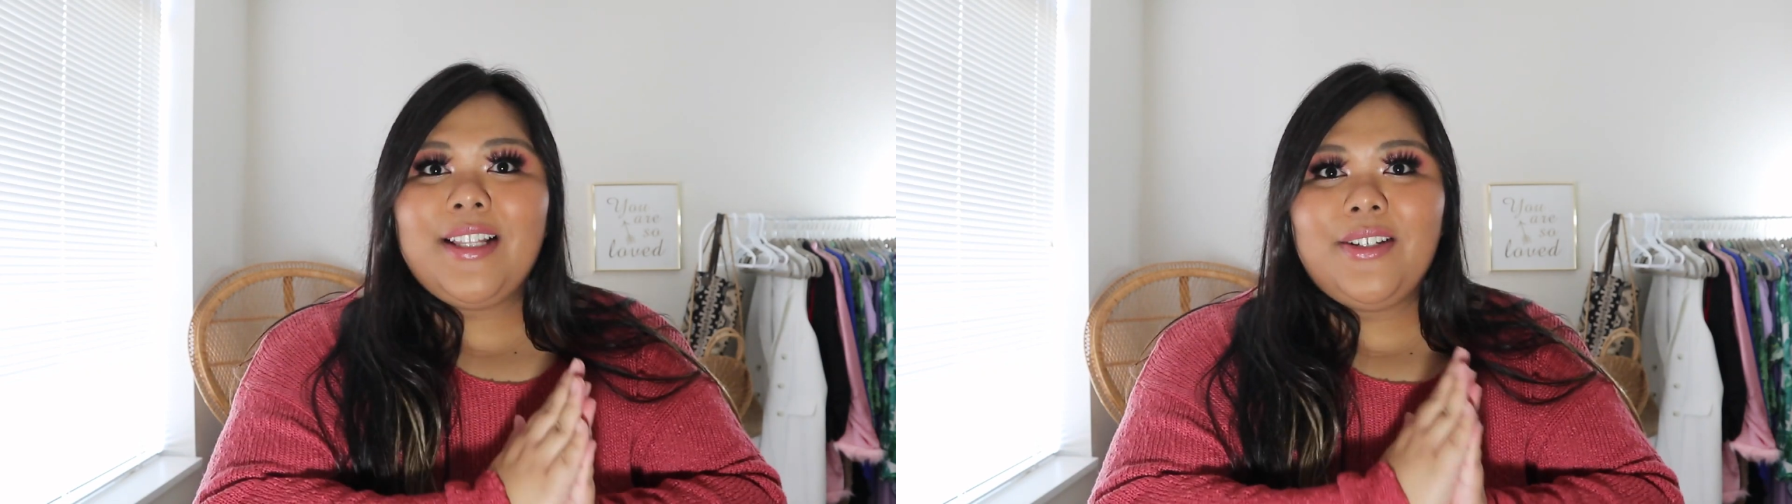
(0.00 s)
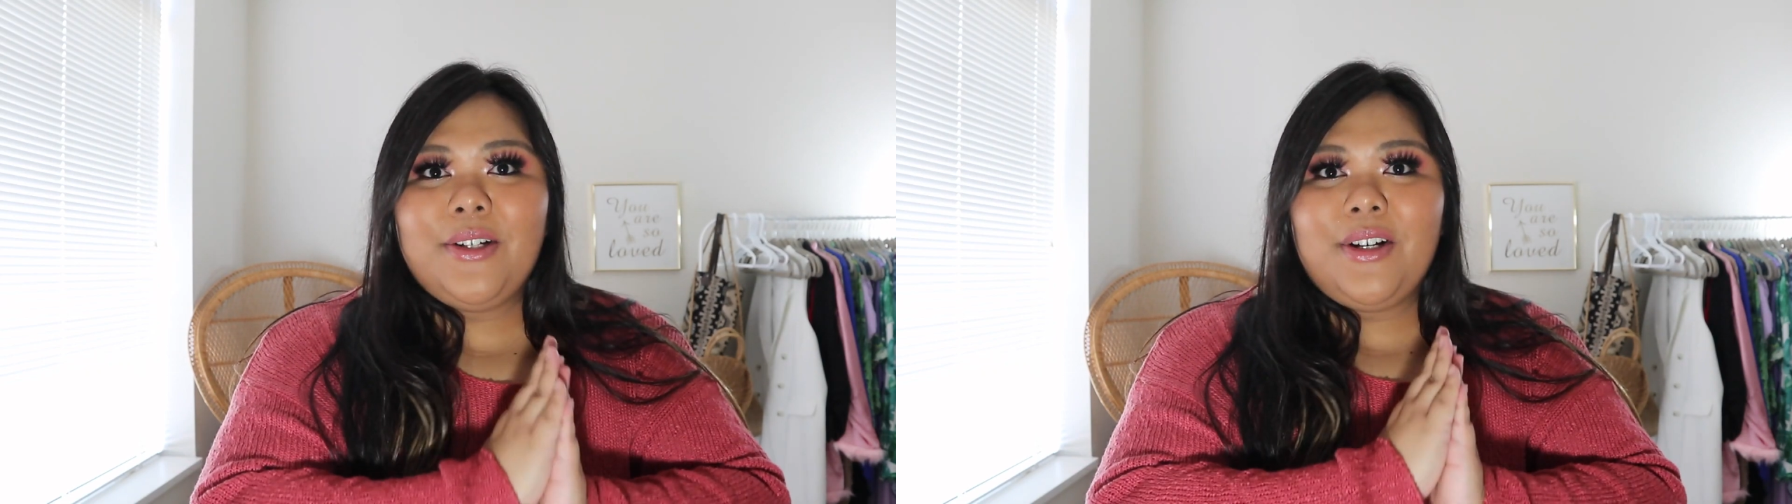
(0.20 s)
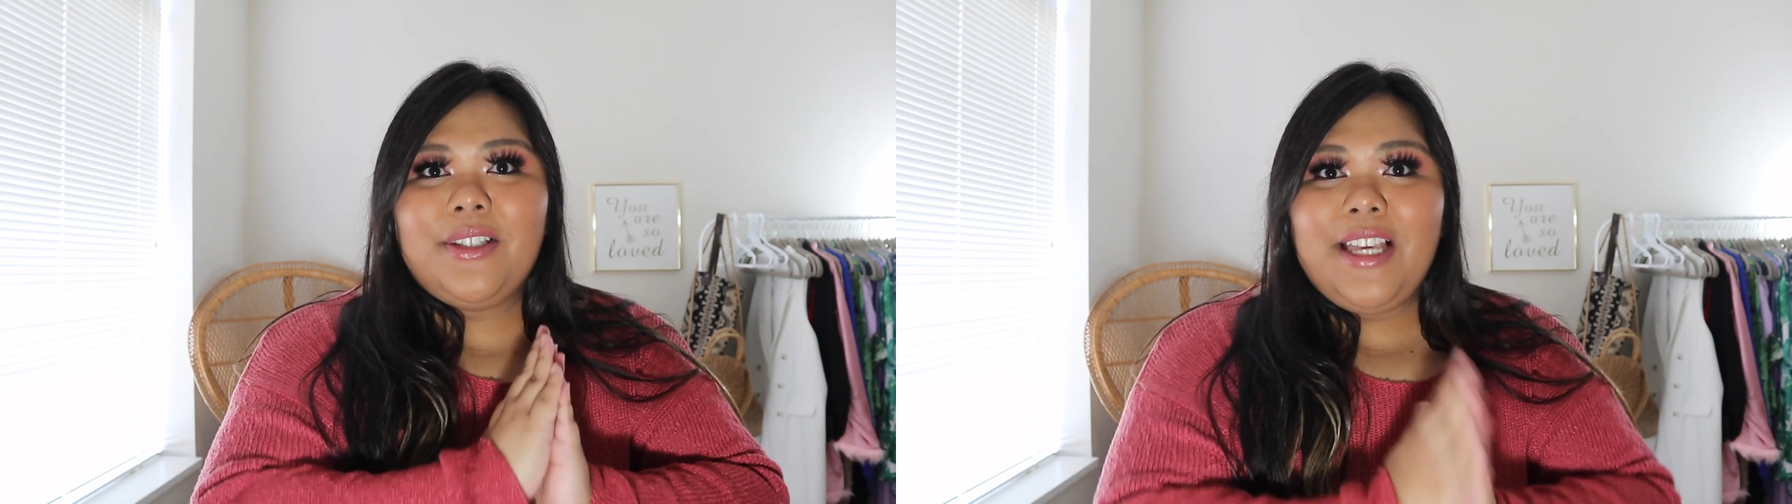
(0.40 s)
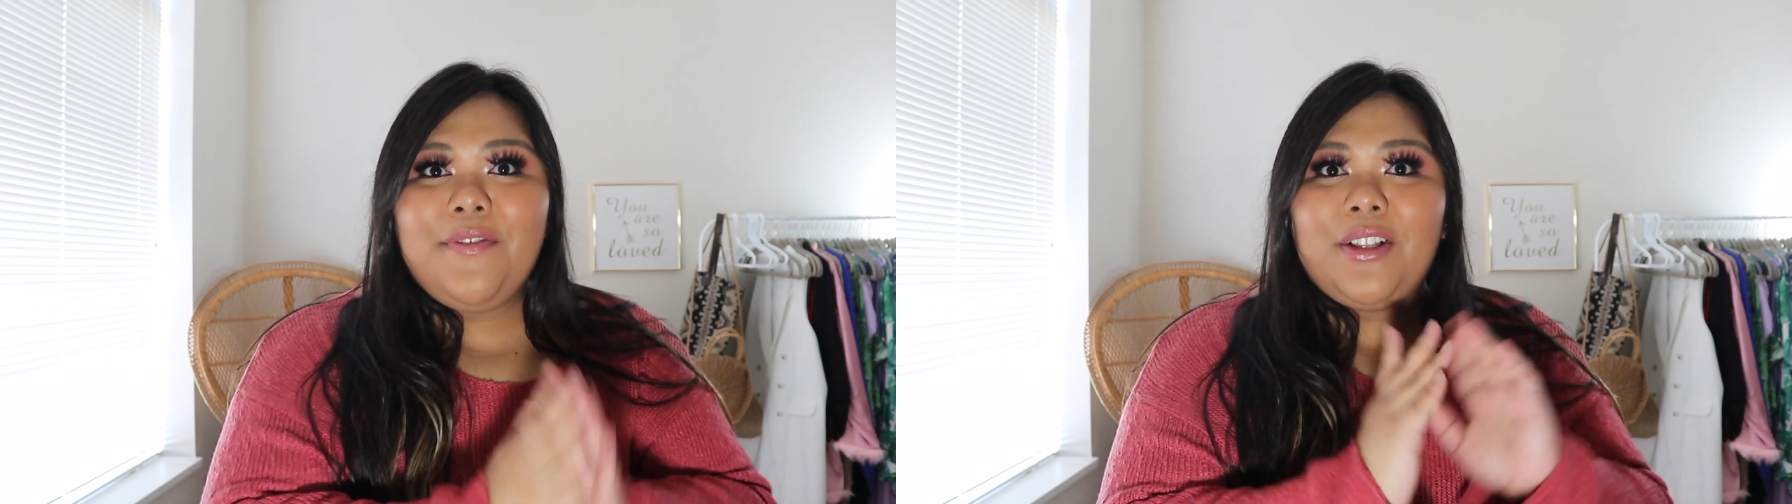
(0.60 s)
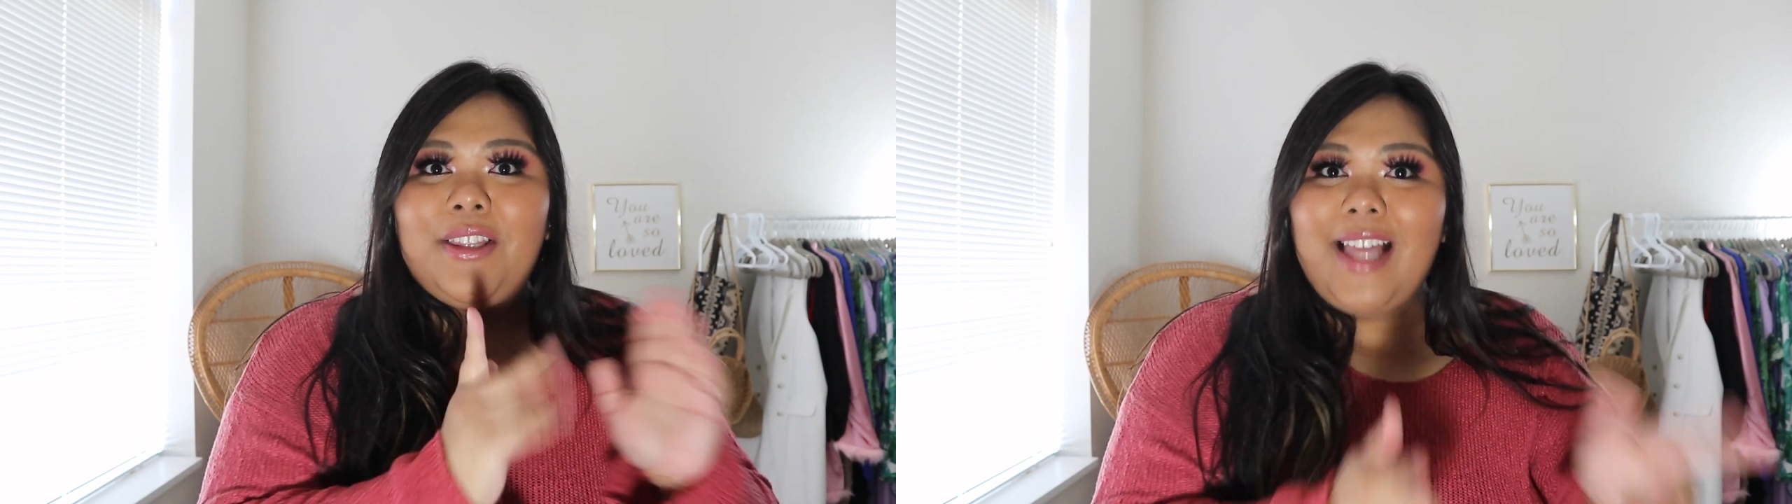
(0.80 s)
to leave
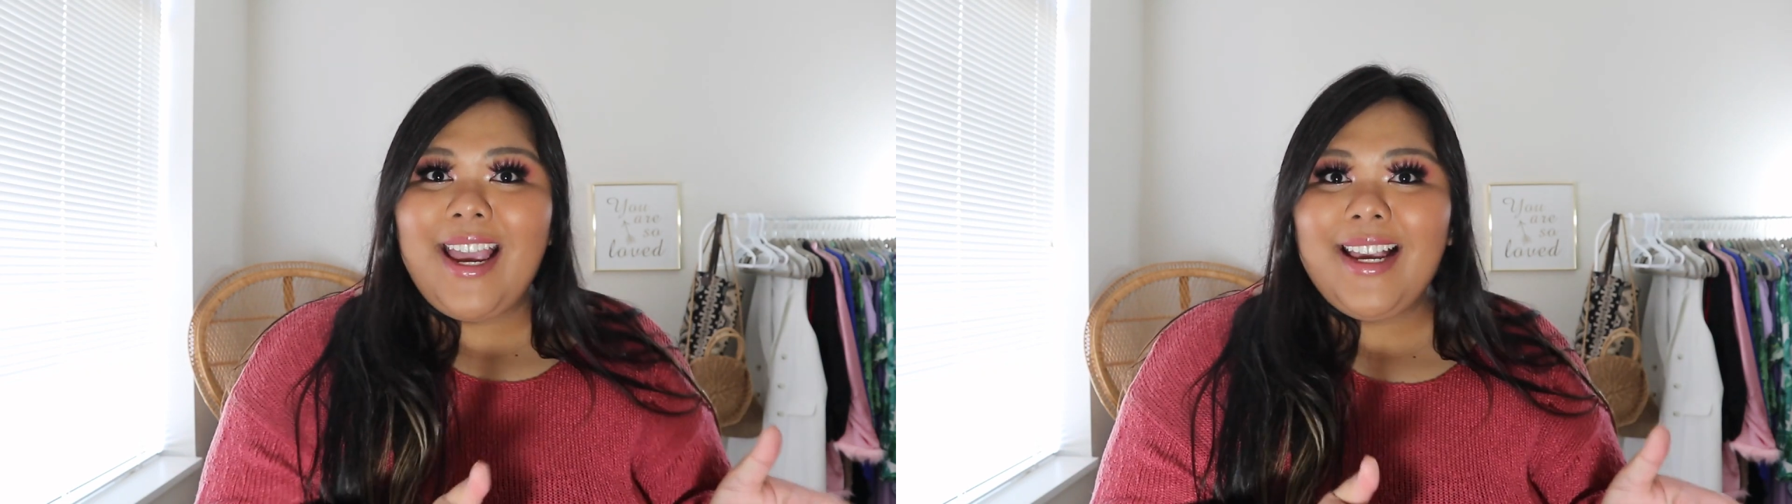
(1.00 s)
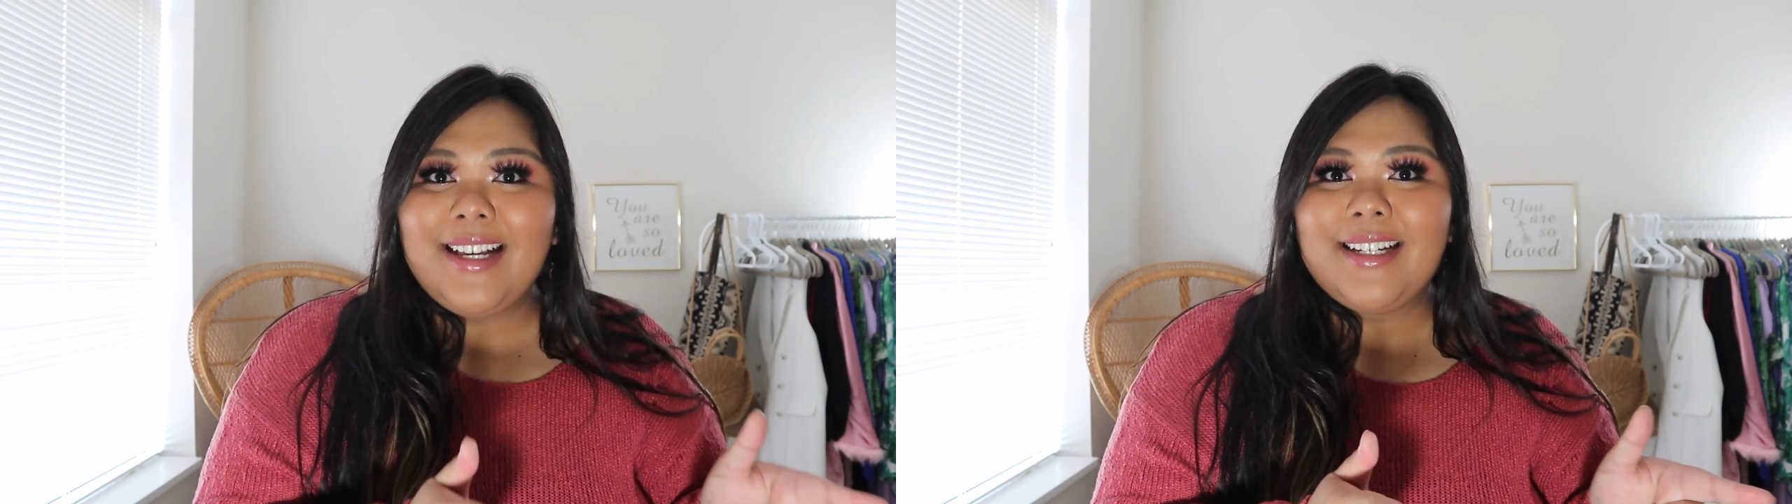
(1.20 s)
a like.